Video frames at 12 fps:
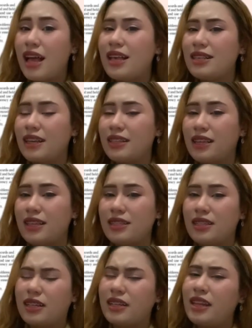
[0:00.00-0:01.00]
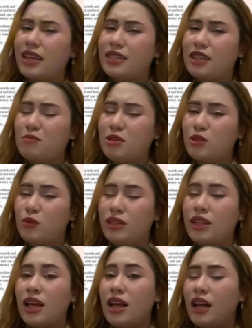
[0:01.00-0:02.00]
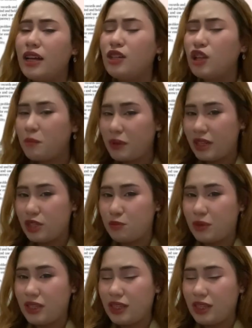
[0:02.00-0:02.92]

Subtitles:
such as the connection between record management